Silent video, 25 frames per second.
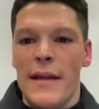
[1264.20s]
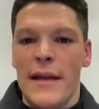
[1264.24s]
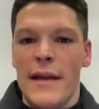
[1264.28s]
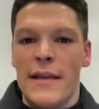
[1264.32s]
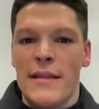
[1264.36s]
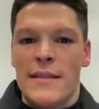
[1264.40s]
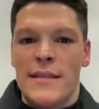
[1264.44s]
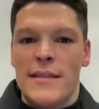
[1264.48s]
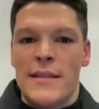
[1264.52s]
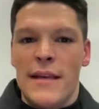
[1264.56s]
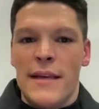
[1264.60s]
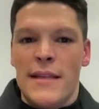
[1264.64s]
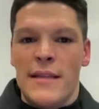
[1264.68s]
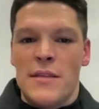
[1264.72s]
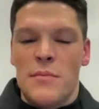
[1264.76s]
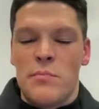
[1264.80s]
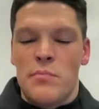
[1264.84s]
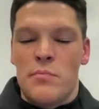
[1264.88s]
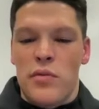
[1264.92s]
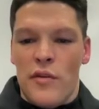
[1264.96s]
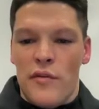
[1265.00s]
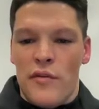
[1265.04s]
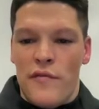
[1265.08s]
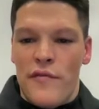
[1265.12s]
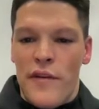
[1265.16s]
it's
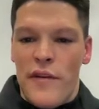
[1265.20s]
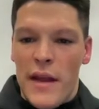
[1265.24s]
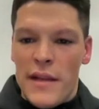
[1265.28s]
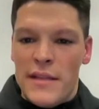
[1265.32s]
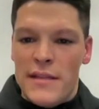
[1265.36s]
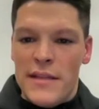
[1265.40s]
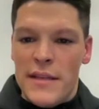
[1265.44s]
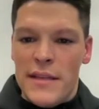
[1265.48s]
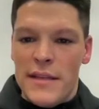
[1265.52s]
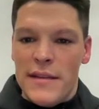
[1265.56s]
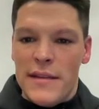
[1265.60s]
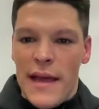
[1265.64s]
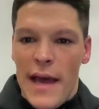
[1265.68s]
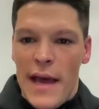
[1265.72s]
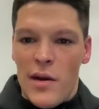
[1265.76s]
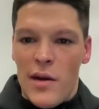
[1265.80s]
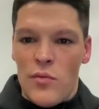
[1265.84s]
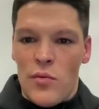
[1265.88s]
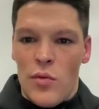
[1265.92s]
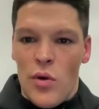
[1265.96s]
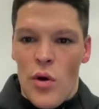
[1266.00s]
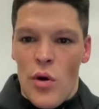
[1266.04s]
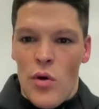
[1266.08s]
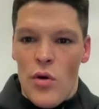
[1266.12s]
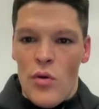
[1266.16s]
perfecting that
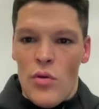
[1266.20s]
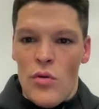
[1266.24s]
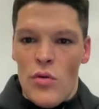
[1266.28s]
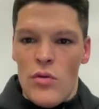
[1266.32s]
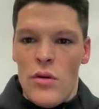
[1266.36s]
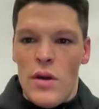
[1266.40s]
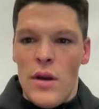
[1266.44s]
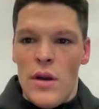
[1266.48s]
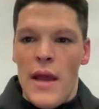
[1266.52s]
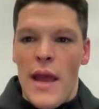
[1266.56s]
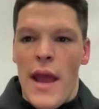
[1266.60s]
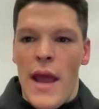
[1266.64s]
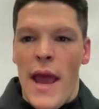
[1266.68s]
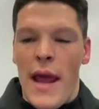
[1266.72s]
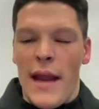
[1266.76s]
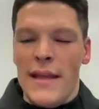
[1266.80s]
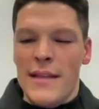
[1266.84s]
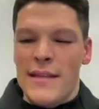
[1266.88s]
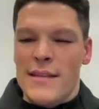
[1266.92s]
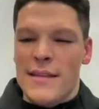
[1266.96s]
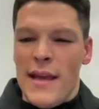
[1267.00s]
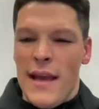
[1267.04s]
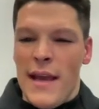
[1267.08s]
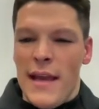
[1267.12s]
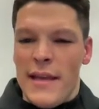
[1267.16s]
role, and
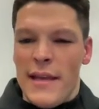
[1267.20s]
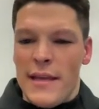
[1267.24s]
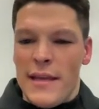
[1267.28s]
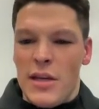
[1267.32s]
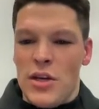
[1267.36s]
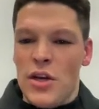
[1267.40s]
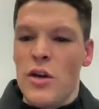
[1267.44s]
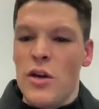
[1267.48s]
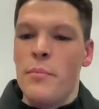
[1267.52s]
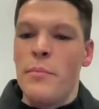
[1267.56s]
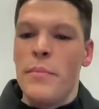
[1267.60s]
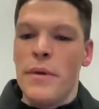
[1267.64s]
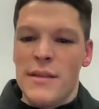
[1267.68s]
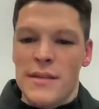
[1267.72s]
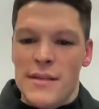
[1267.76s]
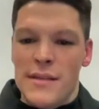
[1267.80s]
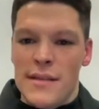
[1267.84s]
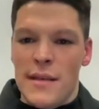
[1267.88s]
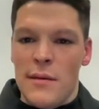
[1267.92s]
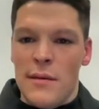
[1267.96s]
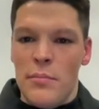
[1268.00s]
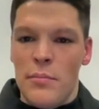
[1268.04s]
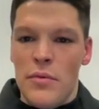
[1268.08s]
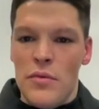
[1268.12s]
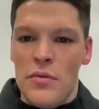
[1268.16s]
it could be
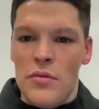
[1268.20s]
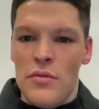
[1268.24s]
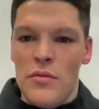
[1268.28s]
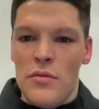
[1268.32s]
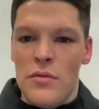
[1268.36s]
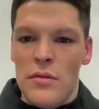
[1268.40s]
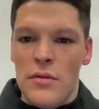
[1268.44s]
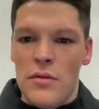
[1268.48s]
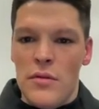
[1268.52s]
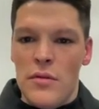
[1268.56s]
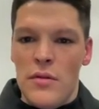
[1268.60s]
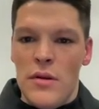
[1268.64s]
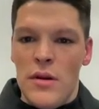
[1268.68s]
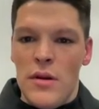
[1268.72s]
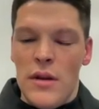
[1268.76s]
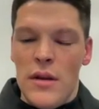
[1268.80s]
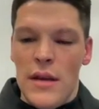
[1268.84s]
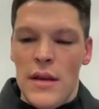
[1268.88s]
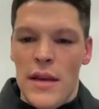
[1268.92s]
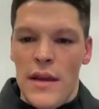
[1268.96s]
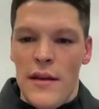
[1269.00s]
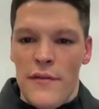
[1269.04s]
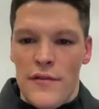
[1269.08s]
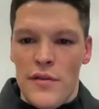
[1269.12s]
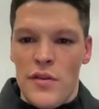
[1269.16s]
simple
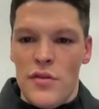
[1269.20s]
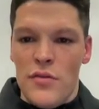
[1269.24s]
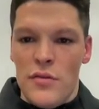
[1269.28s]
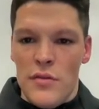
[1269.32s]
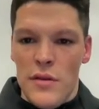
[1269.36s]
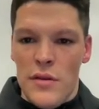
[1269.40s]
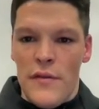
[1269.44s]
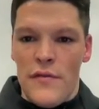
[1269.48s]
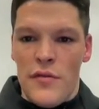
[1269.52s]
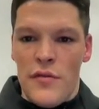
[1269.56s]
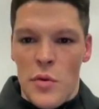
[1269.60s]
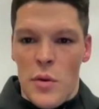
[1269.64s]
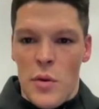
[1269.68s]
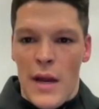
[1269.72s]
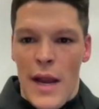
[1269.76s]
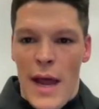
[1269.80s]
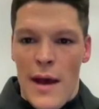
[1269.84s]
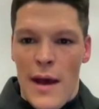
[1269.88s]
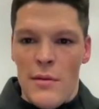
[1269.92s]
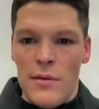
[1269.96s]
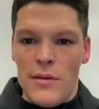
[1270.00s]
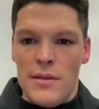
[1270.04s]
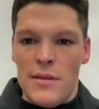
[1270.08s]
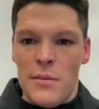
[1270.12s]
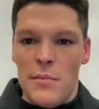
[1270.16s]
if you
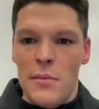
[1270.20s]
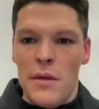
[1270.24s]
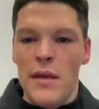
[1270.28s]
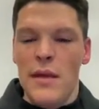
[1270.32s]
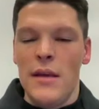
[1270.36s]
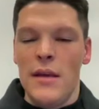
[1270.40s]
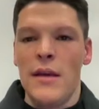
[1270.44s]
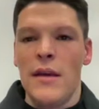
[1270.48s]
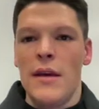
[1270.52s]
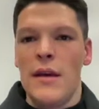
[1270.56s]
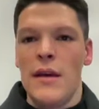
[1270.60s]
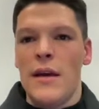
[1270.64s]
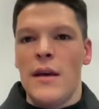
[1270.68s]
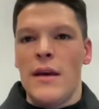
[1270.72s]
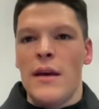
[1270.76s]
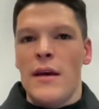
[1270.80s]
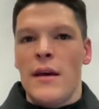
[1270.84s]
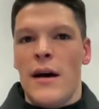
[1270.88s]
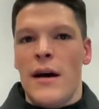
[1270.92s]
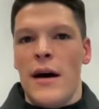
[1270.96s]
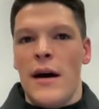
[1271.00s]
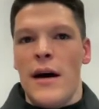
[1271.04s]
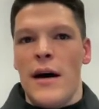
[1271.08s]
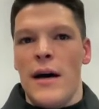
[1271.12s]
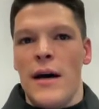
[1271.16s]
allow it to be.
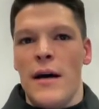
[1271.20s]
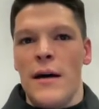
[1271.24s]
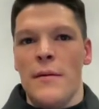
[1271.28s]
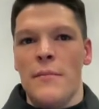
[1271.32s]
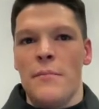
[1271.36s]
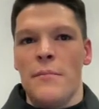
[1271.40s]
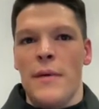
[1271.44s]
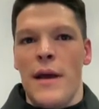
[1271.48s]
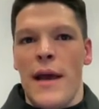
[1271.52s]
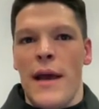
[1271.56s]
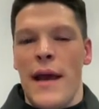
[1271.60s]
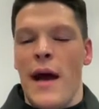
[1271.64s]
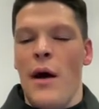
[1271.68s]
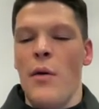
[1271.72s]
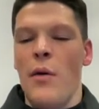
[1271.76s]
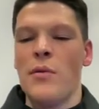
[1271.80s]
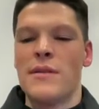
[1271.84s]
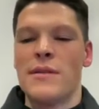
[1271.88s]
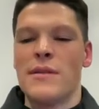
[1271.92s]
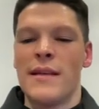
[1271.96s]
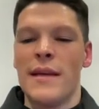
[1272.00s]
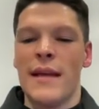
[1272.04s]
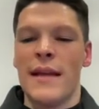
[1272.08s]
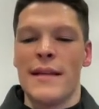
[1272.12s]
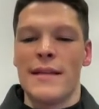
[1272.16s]
And I
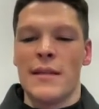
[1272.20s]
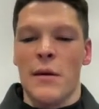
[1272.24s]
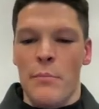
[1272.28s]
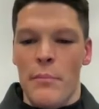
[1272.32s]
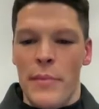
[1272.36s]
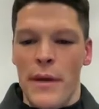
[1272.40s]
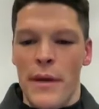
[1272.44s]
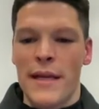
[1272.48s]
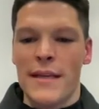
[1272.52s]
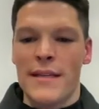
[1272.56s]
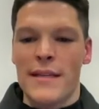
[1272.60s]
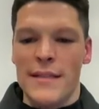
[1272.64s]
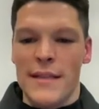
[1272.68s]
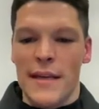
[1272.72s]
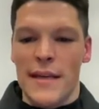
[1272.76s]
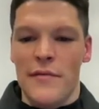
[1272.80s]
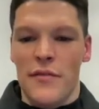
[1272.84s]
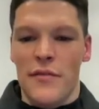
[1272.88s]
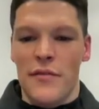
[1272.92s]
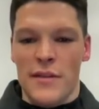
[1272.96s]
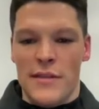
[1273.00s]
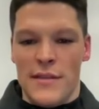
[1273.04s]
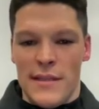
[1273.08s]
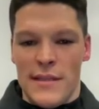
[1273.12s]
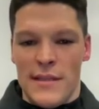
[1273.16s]
would say like the biggest
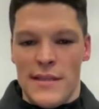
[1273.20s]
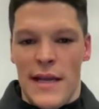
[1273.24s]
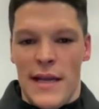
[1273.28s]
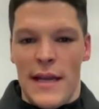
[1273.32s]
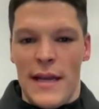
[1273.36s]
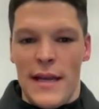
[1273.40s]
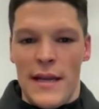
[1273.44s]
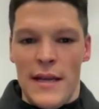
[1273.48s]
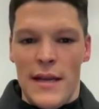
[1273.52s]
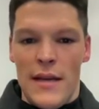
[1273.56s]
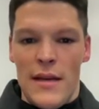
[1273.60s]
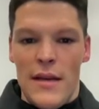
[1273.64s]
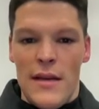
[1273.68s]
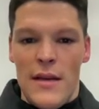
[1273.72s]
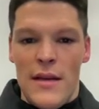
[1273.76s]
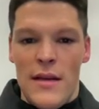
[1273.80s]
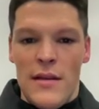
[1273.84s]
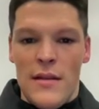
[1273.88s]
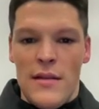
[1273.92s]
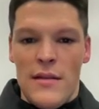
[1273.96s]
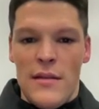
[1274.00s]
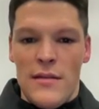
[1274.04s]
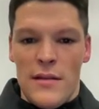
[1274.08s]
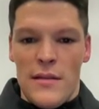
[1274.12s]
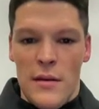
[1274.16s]
difference is like
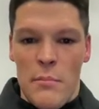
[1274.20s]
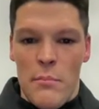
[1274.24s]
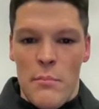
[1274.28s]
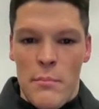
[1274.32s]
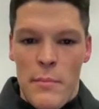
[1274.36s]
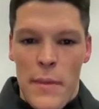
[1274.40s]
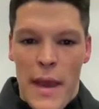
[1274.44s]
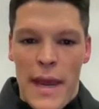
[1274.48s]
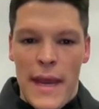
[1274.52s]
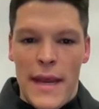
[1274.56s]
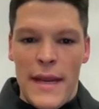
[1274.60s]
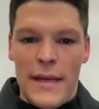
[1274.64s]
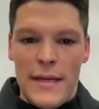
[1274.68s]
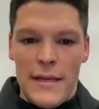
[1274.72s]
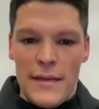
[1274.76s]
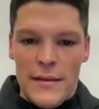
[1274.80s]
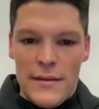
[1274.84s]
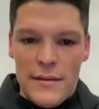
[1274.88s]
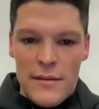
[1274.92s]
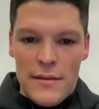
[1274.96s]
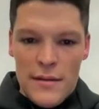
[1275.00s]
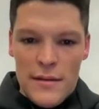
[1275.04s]
the main